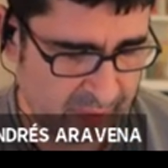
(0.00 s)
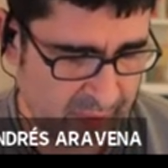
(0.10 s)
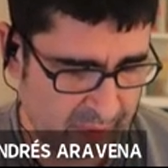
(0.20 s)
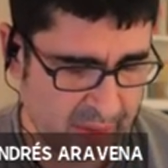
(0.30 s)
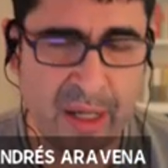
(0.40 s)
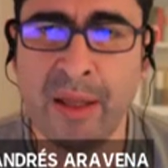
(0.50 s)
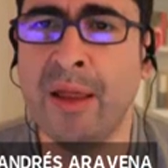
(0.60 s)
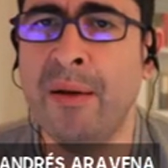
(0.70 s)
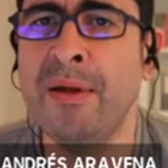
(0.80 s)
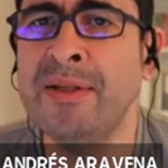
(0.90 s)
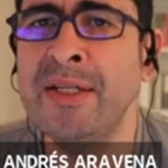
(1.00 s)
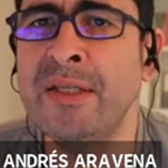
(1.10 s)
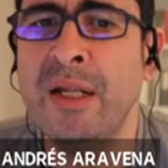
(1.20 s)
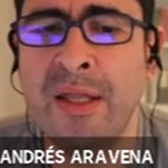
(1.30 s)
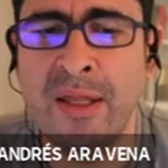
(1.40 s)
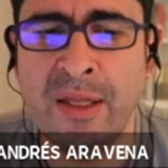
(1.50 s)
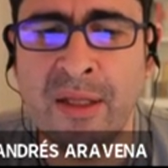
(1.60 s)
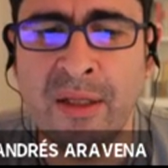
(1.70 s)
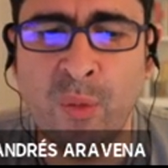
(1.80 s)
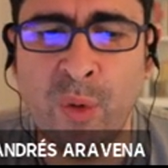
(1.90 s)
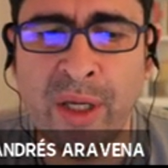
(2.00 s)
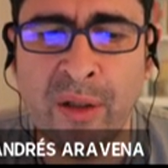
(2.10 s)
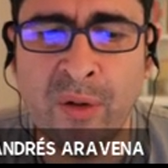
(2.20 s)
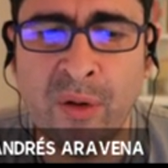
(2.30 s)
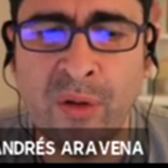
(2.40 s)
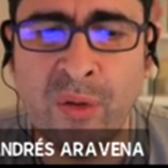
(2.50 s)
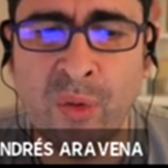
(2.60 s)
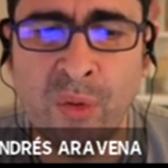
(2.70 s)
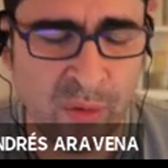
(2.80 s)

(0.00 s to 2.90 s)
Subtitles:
essentially the idea that we are going to